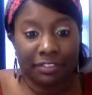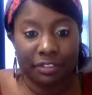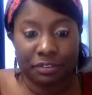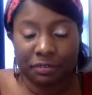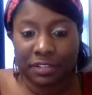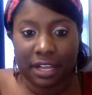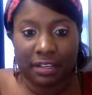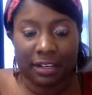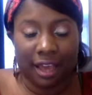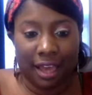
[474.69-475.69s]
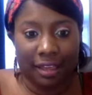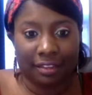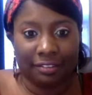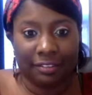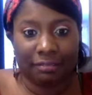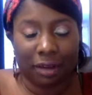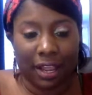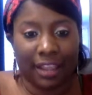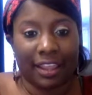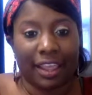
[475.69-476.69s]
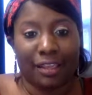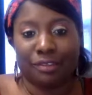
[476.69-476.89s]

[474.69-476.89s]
you've done the live, right?